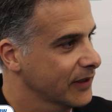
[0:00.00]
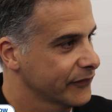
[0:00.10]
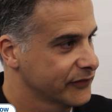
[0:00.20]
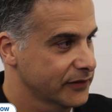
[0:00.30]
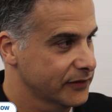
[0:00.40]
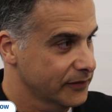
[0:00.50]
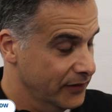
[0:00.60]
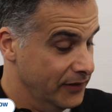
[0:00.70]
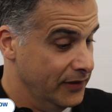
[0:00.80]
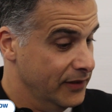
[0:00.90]
After
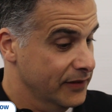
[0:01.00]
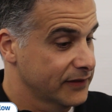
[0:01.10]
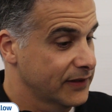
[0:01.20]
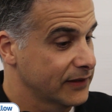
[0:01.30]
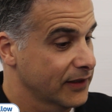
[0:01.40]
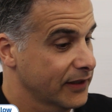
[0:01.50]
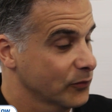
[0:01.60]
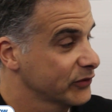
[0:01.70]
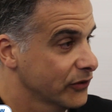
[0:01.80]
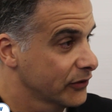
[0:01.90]
the
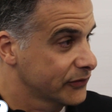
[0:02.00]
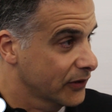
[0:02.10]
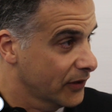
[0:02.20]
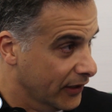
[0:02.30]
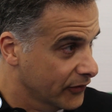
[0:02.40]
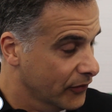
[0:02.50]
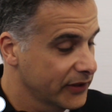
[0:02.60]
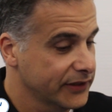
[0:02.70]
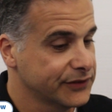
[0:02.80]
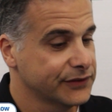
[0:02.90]
deadline was not
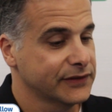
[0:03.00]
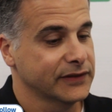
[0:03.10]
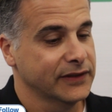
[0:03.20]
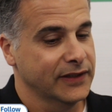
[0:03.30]
acknowledged,